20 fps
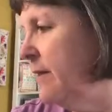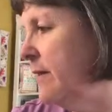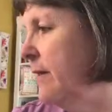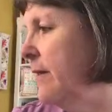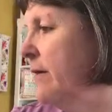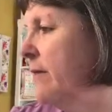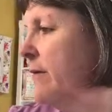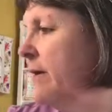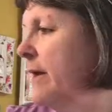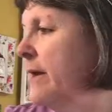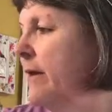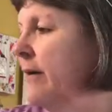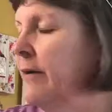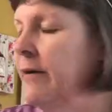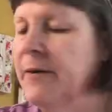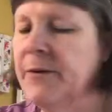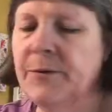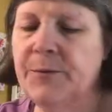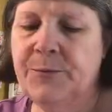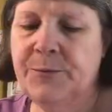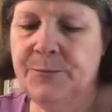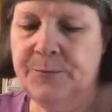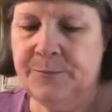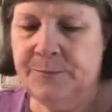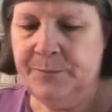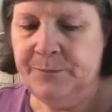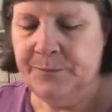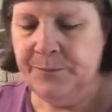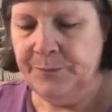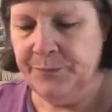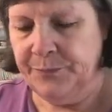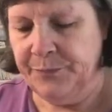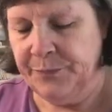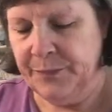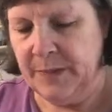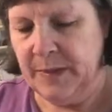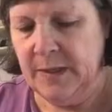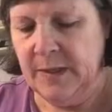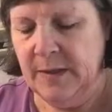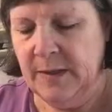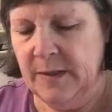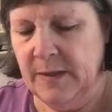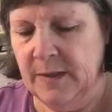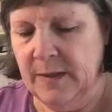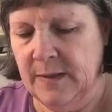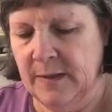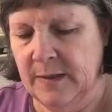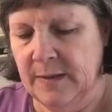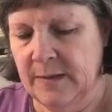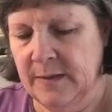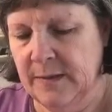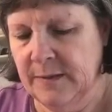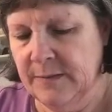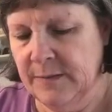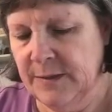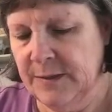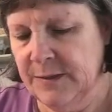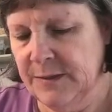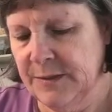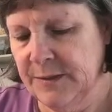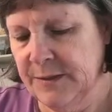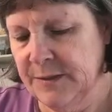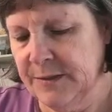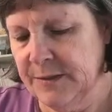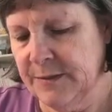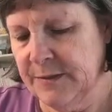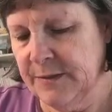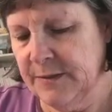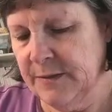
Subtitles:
There we go. I'm going to just